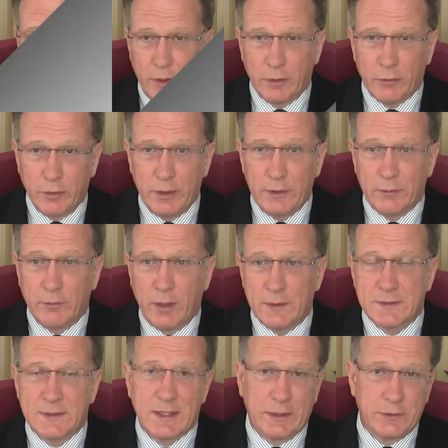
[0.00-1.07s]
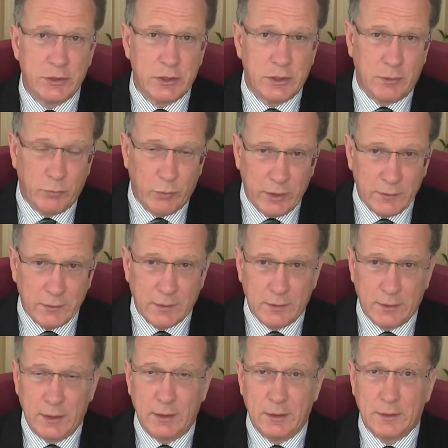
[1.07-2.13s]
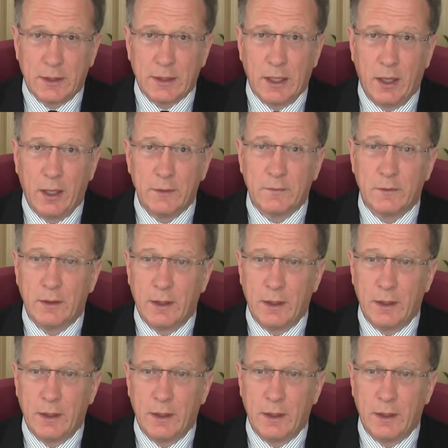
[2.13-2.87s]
We agree the right strategy with the client